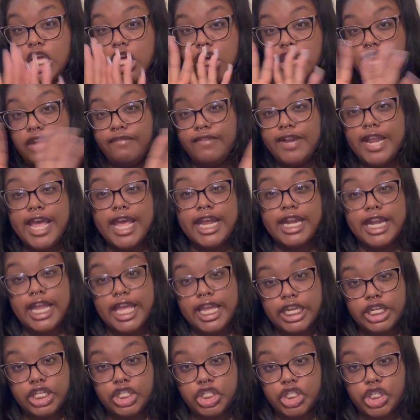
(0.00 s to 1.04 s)
of that
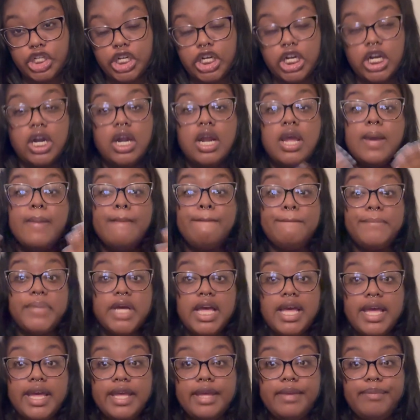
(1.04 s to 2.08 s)
nature,
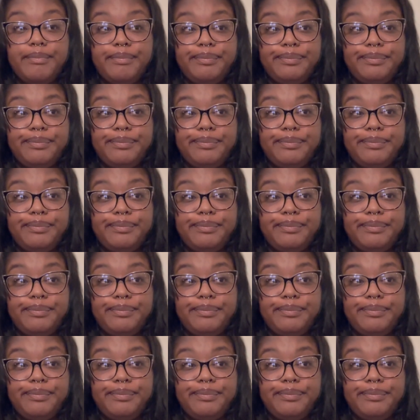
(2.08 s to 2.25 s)
but